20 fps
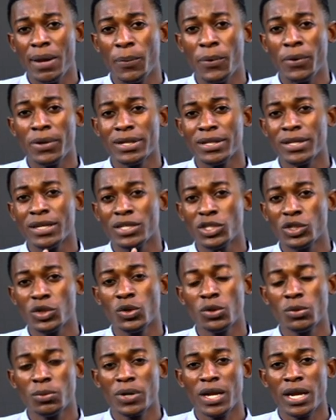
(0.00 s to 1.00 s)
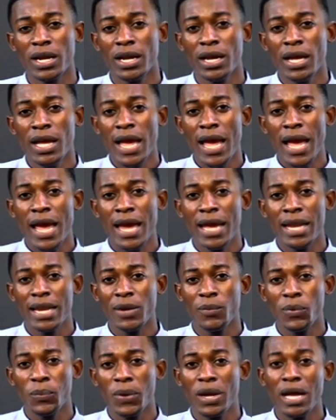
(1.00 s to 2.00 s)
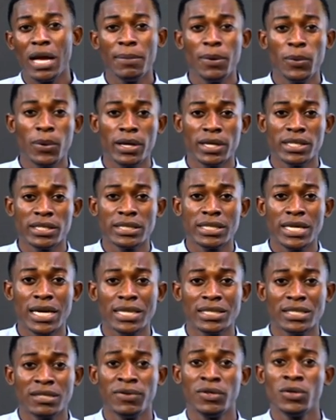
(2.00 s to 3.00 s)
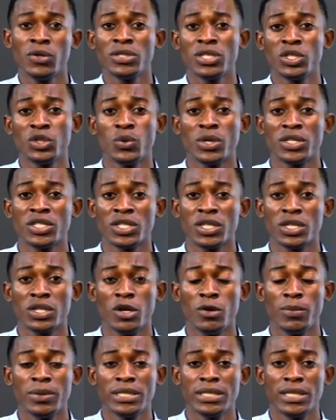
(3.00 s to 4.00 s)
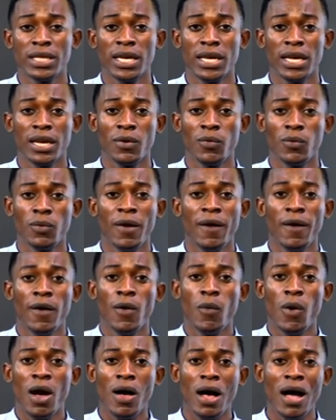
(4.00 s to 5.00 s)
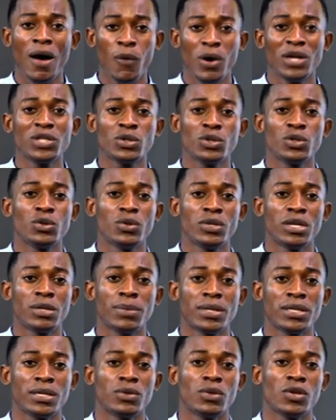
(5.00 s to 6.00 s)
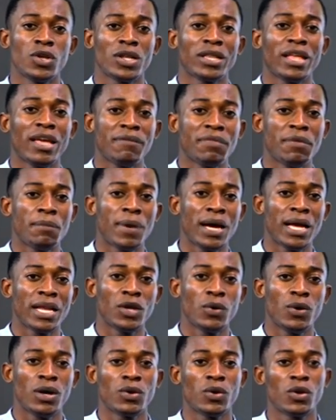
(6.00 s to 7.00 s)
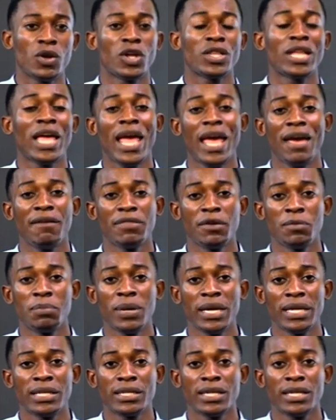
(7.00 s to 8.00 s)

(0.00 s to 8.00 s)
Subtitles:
We're going to take a short break, and then when we come back, we can discuss it. For those that's watching at home is thinking, wow, I want to do that, but I do not have the money or I do not have the paint.